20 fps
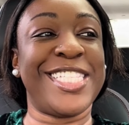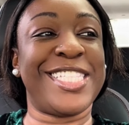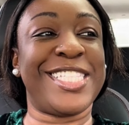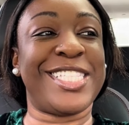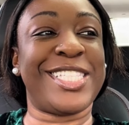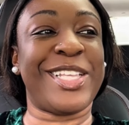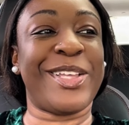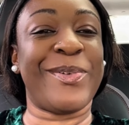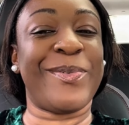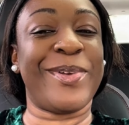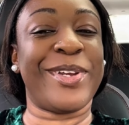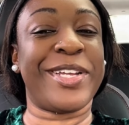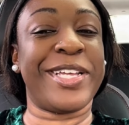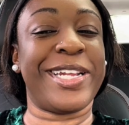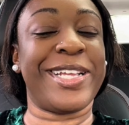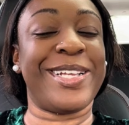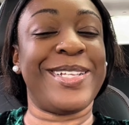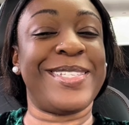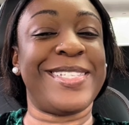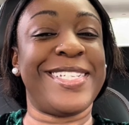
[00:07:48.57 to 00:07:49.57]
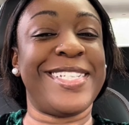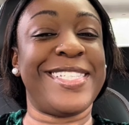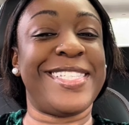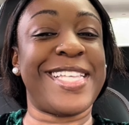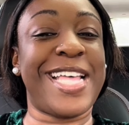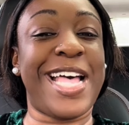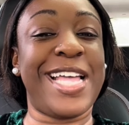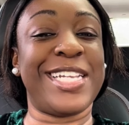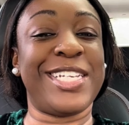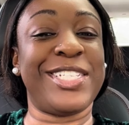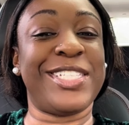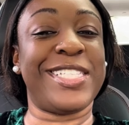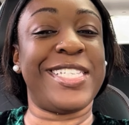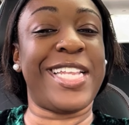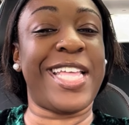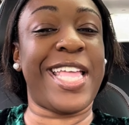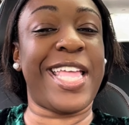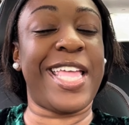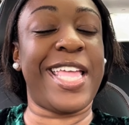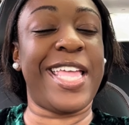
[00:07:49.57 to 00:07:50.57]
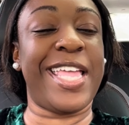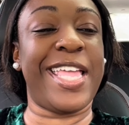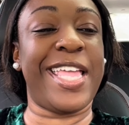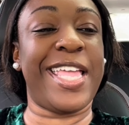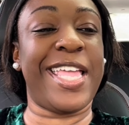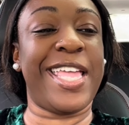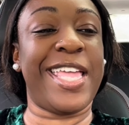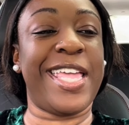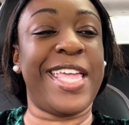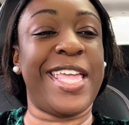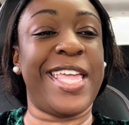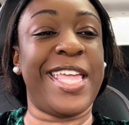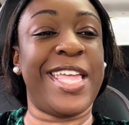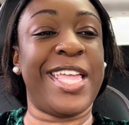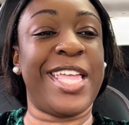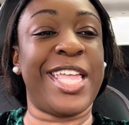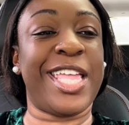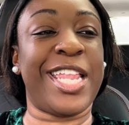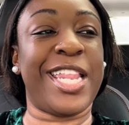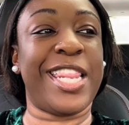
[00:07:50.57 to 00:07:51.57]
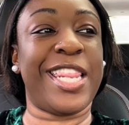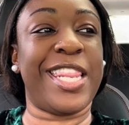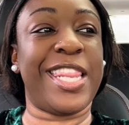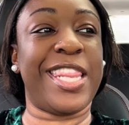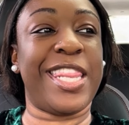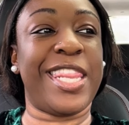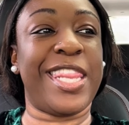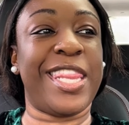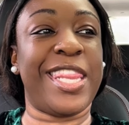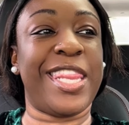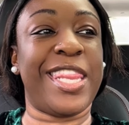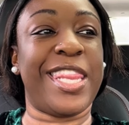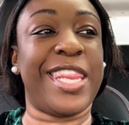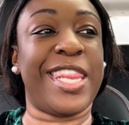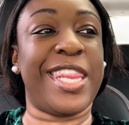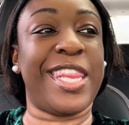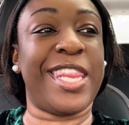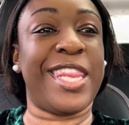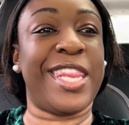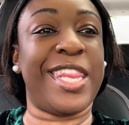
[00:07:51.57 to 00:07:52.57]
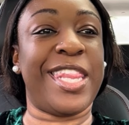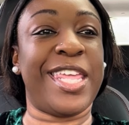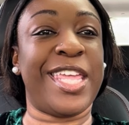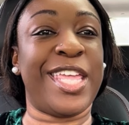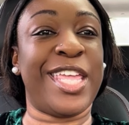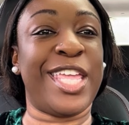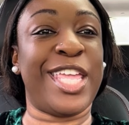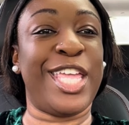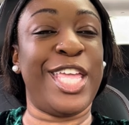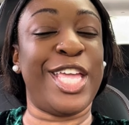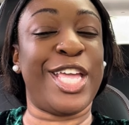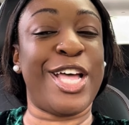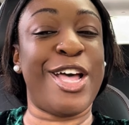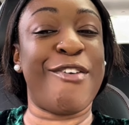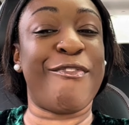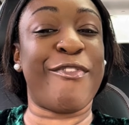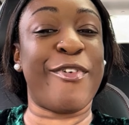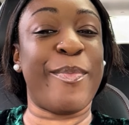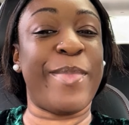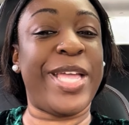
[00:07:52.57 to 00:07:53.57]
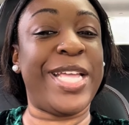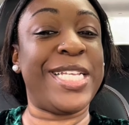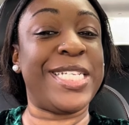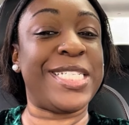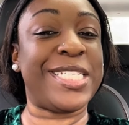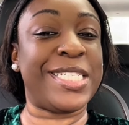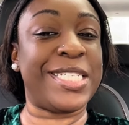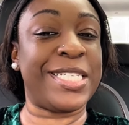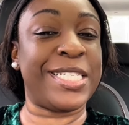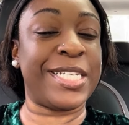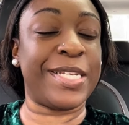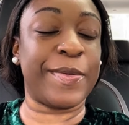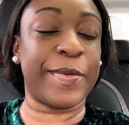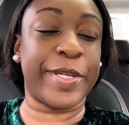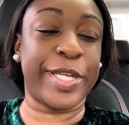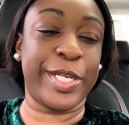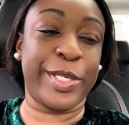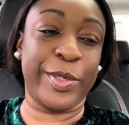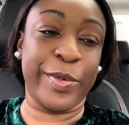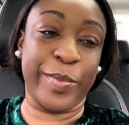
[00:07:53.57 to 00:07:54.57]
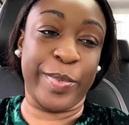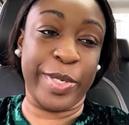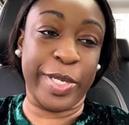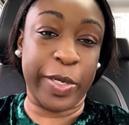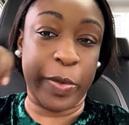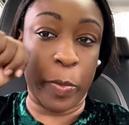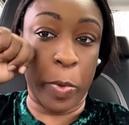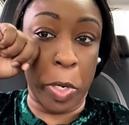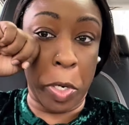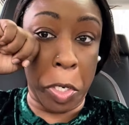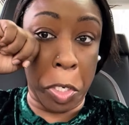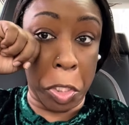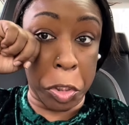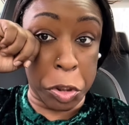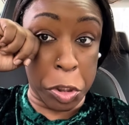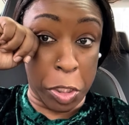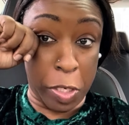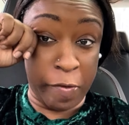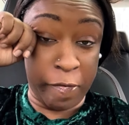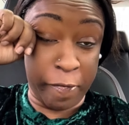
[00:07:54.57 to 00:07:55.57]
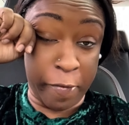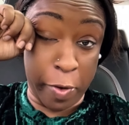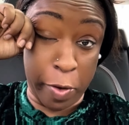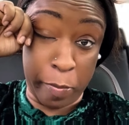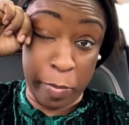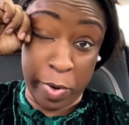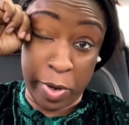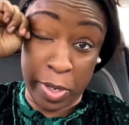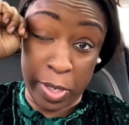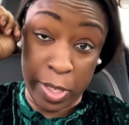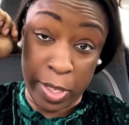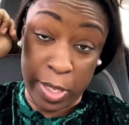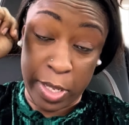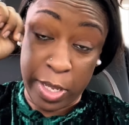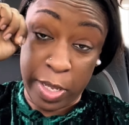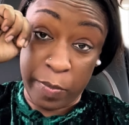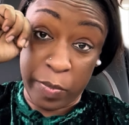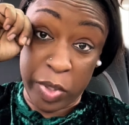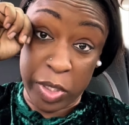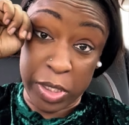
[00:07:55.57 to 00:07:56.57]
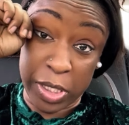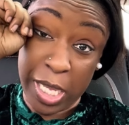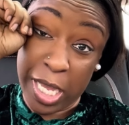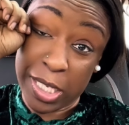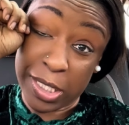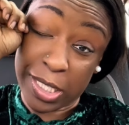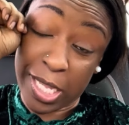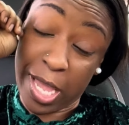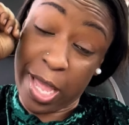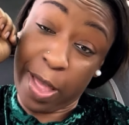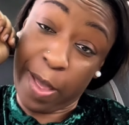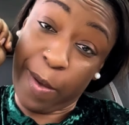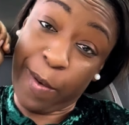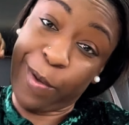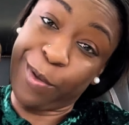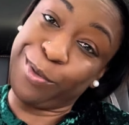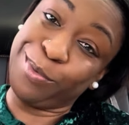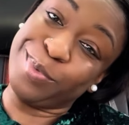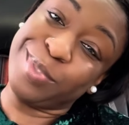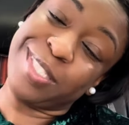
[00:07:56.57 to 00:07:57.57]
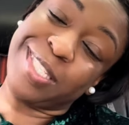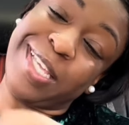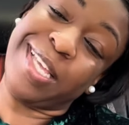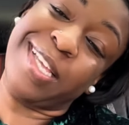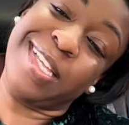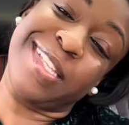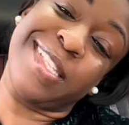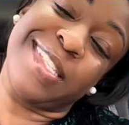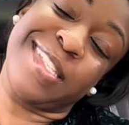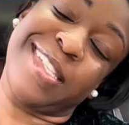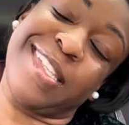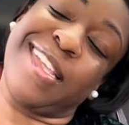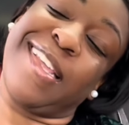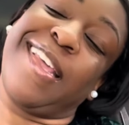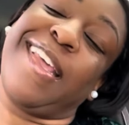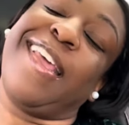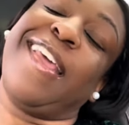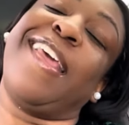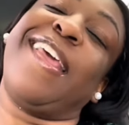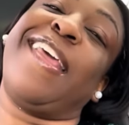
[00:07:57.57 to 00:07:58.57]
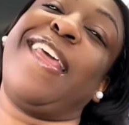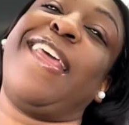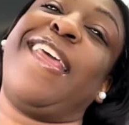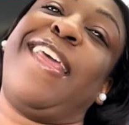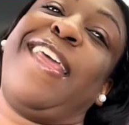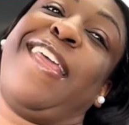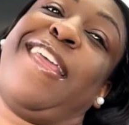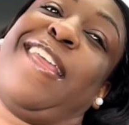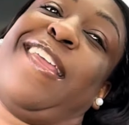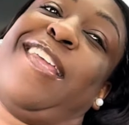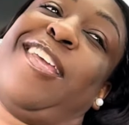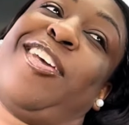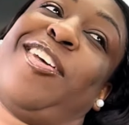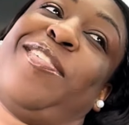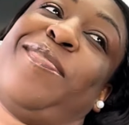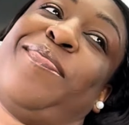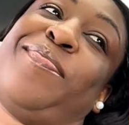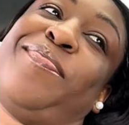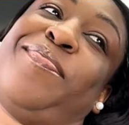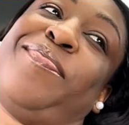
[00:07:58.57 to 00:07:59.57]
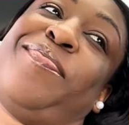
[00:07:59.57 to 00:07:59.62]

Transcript: So we're gonna go to the doctor today and get confirmation. I'm gonna do blood work to confirm it besides the at home test. And yeah.